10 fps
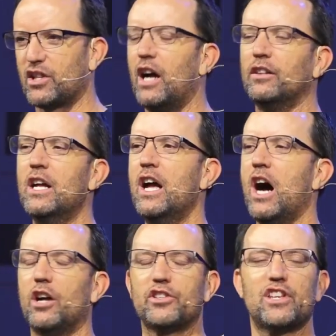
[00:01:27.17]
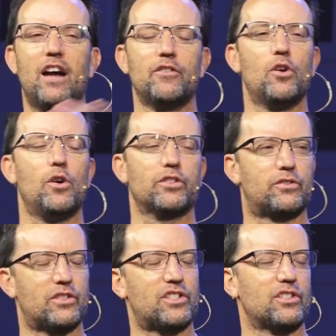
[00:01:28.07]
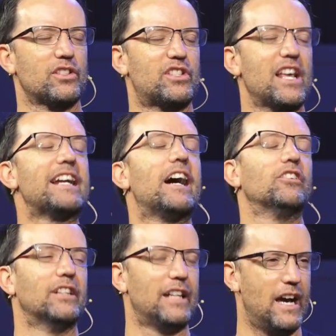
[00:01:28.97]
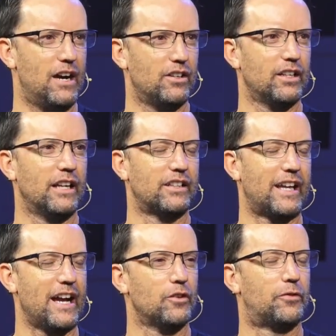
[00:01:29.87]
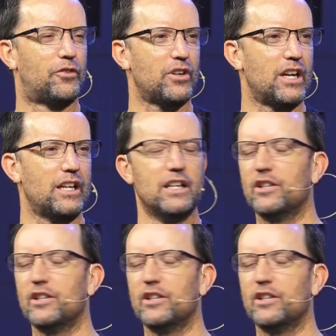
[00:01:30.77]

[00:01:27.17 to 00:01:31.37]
I'll, I'll just have you all say it out loud at the count of three.